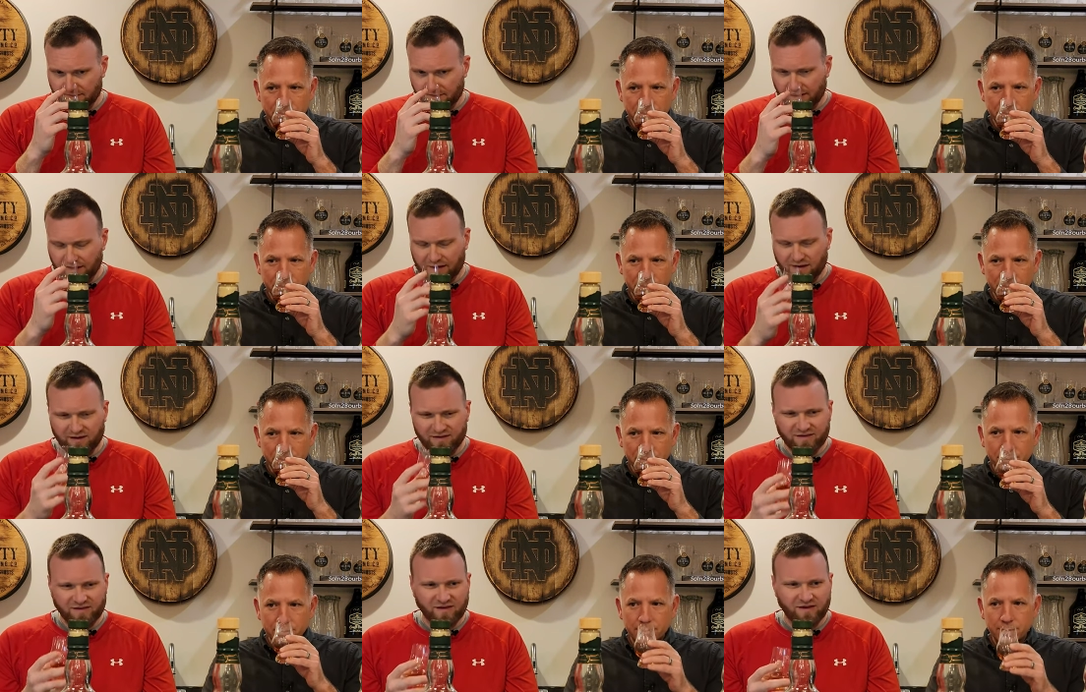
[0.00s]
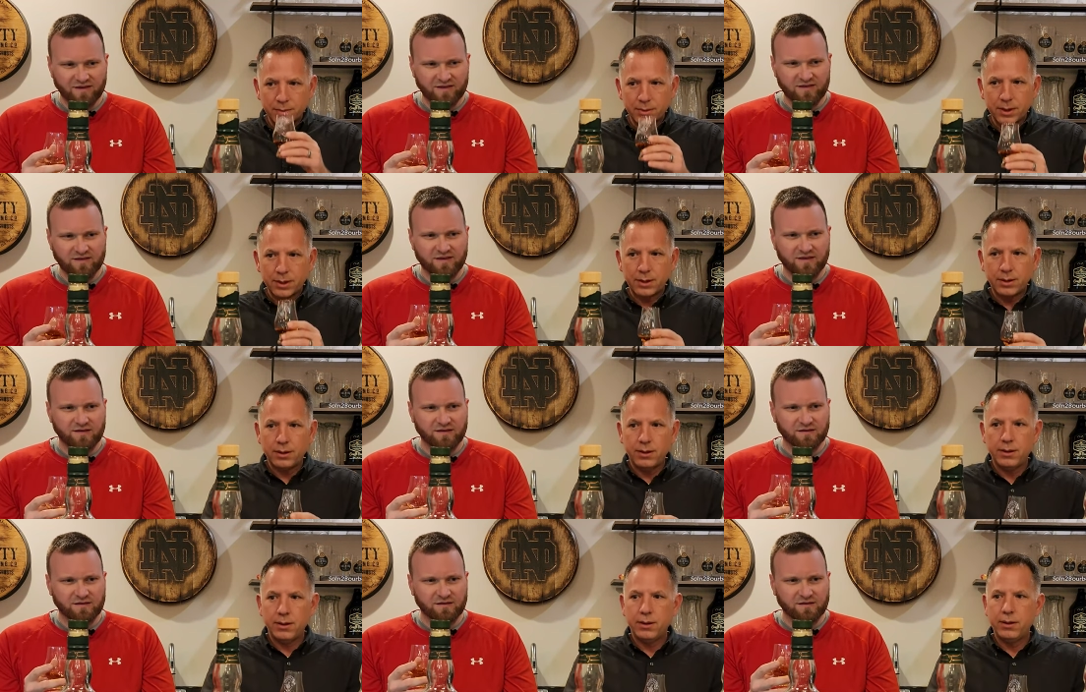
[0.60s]
Speaker 1: Yeah, I was gonna
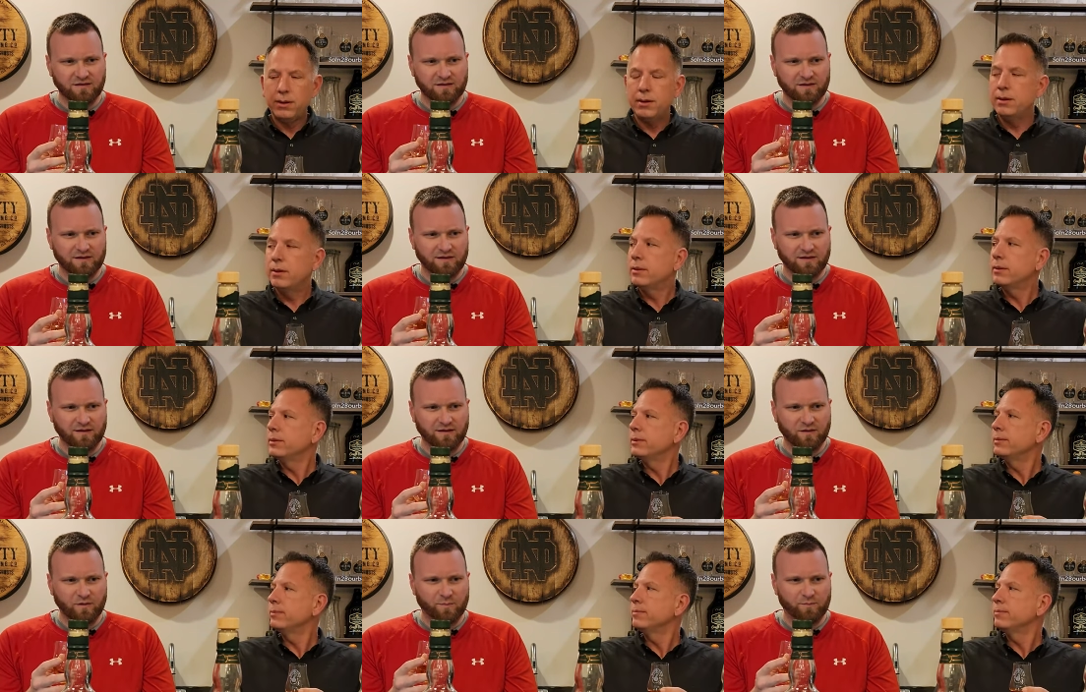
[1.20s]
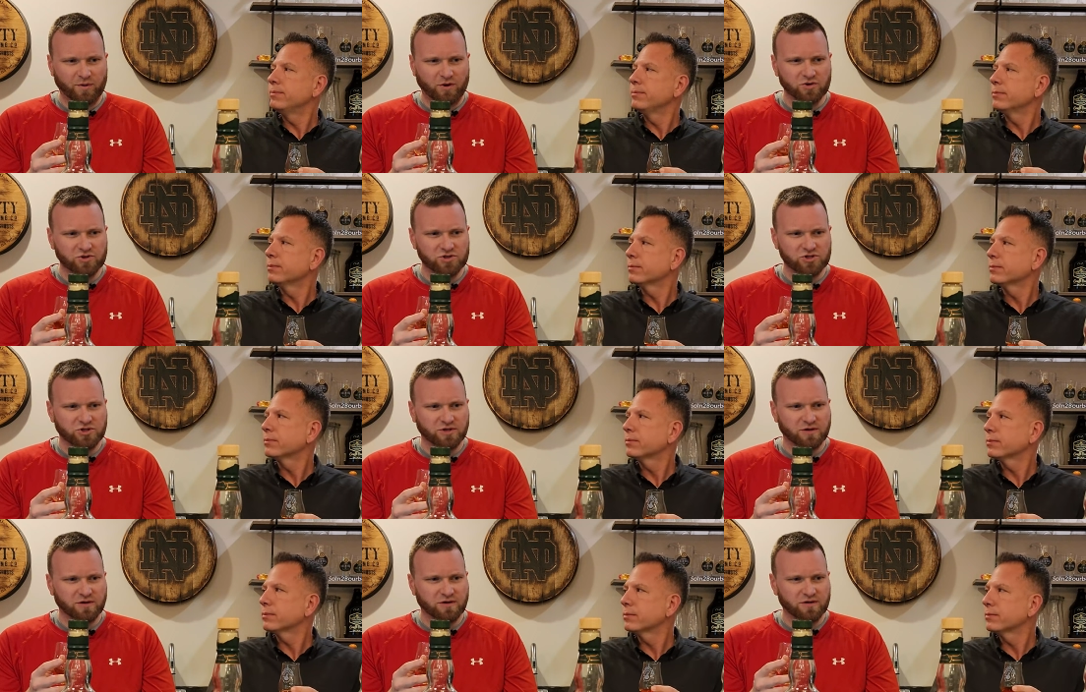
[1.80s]
like a little
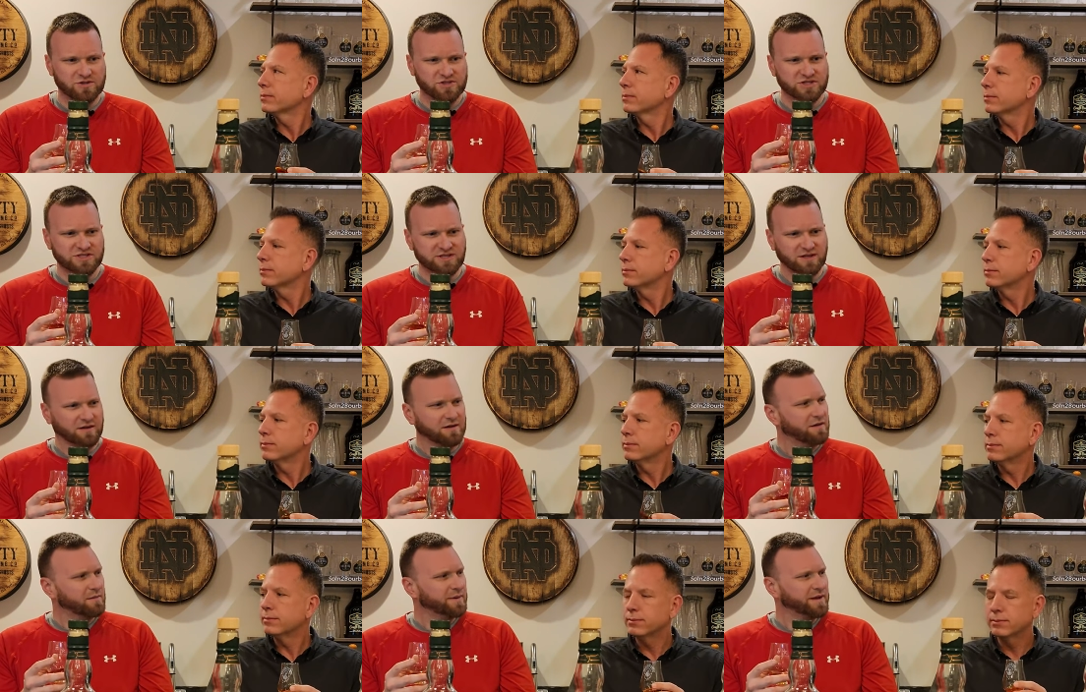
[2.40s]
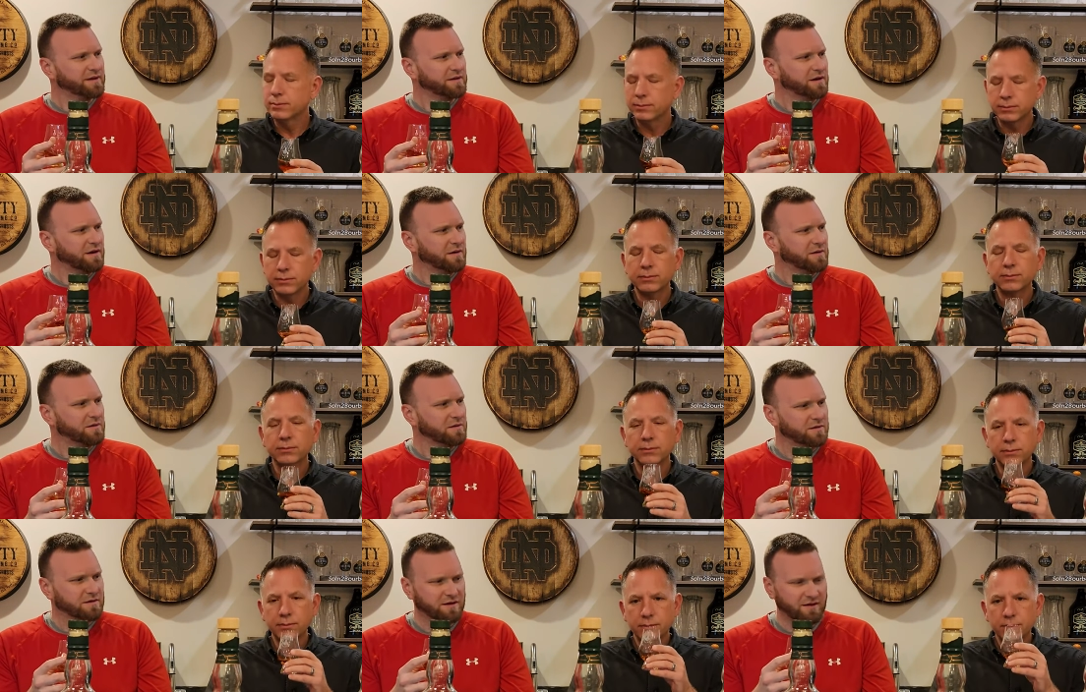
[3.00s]
burnt sugar, just a mm. little bit
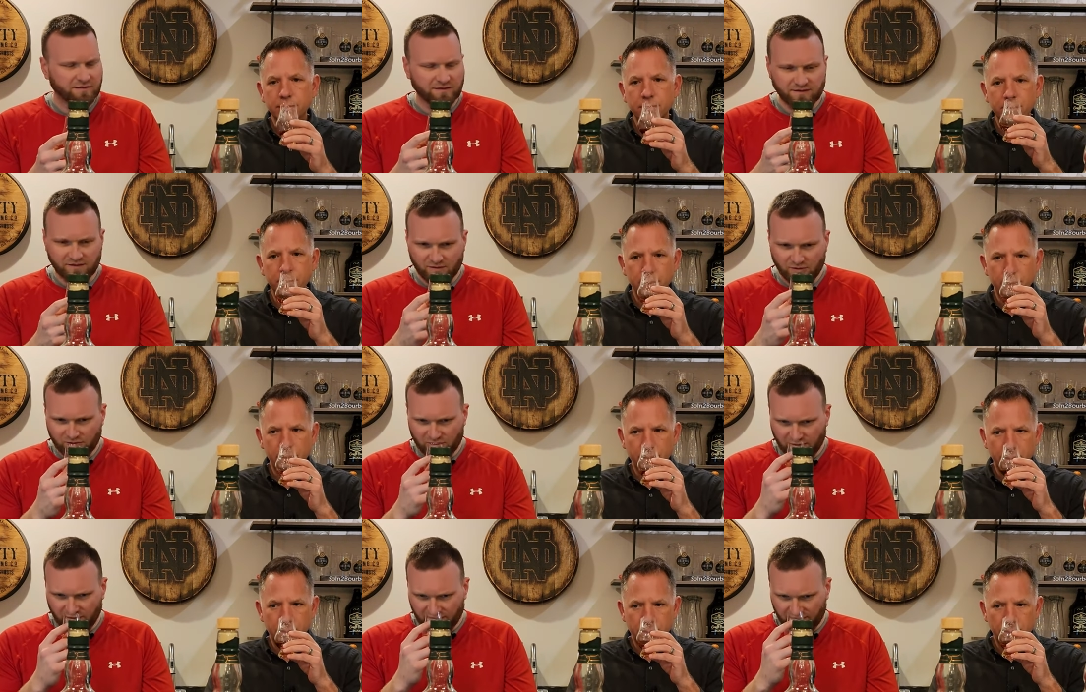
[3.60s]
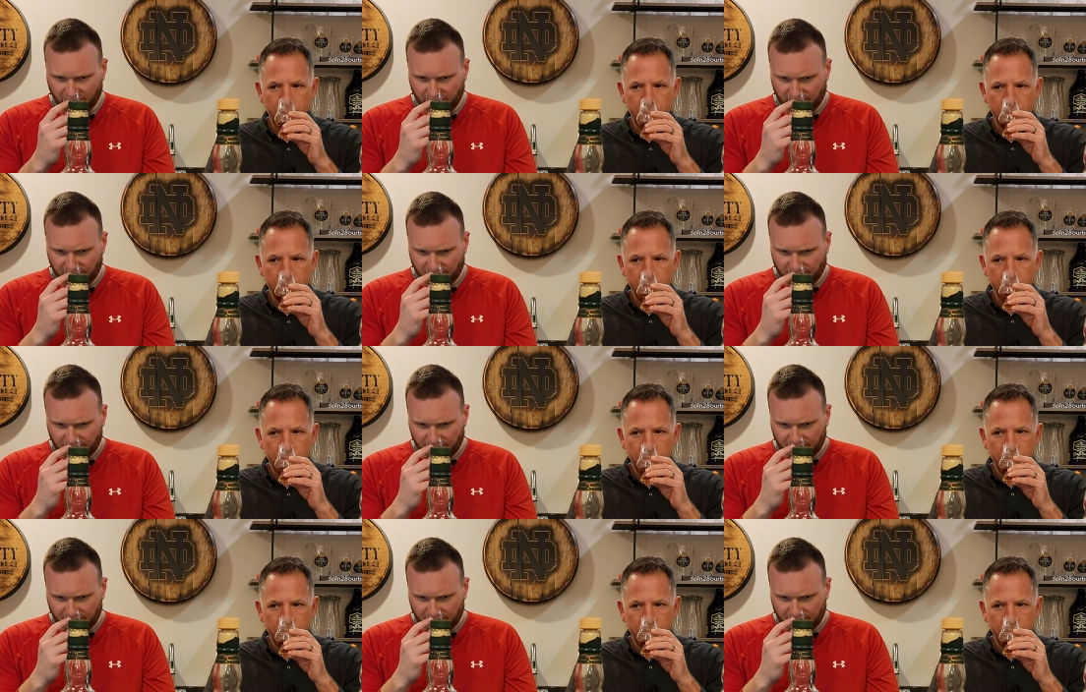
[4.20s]
though. Nothing too crazy.